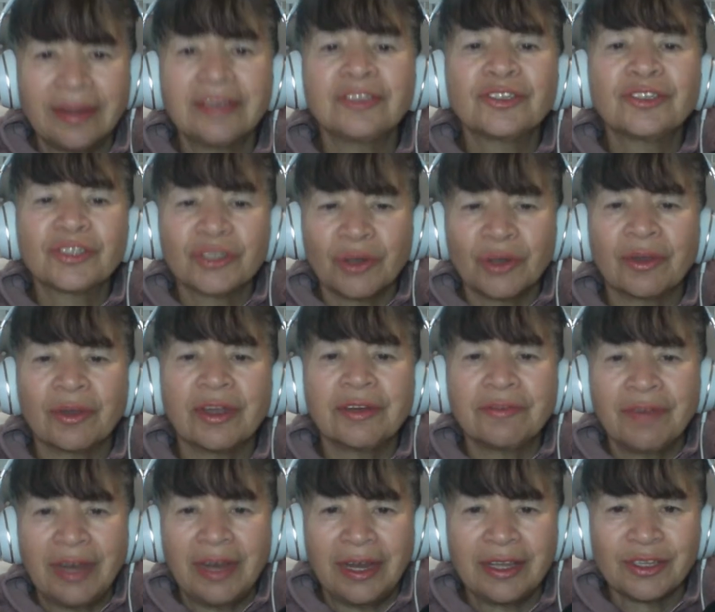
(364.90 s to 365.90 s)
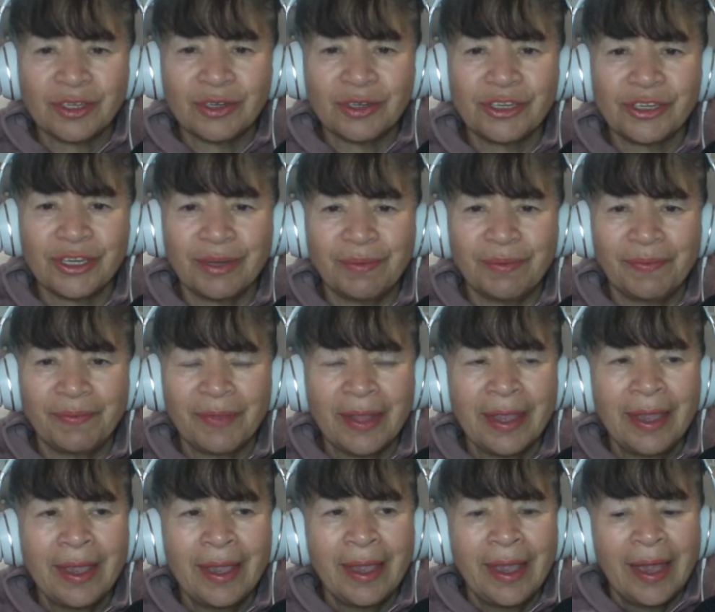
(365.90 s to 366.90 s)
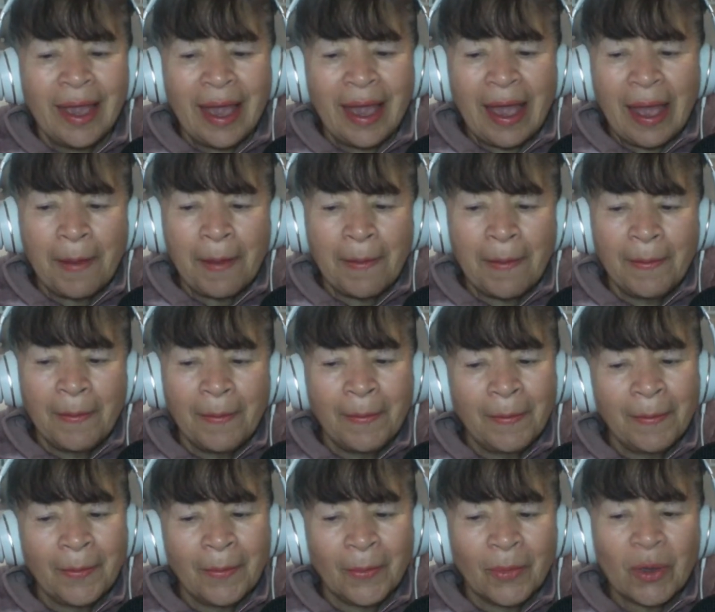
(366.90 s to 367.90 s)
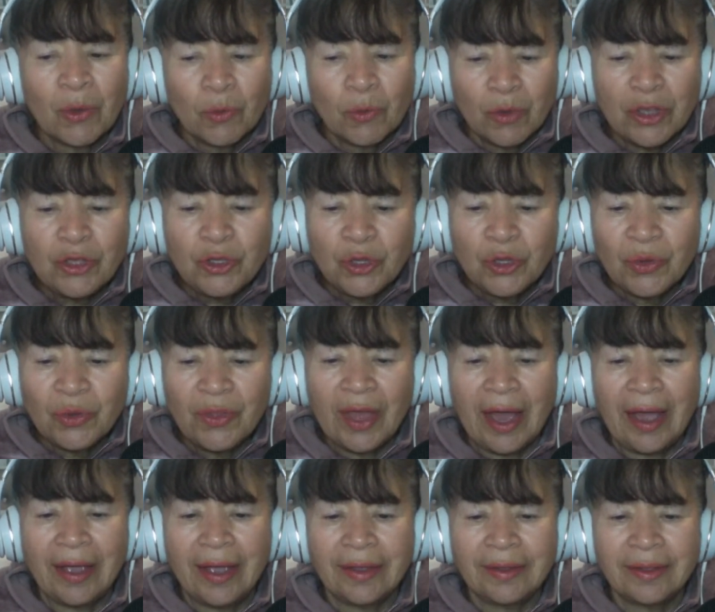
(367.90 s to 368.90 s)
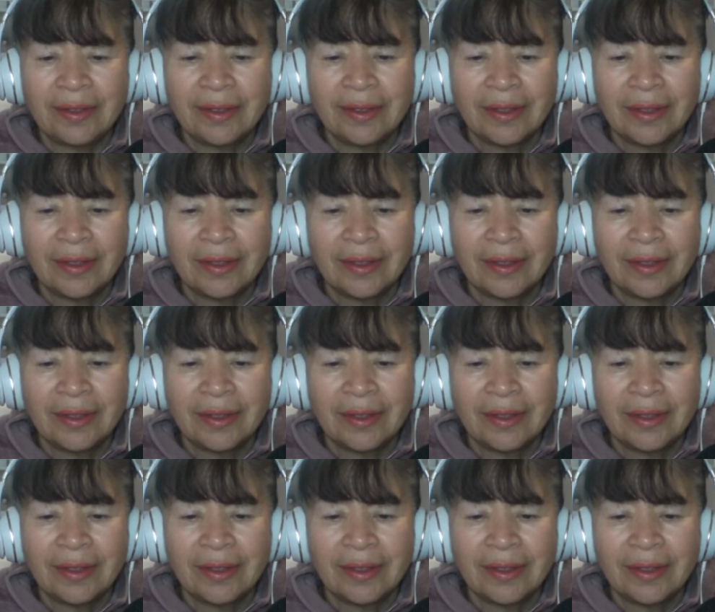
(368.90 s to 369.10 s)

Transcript: a stronger relationship. When we do that,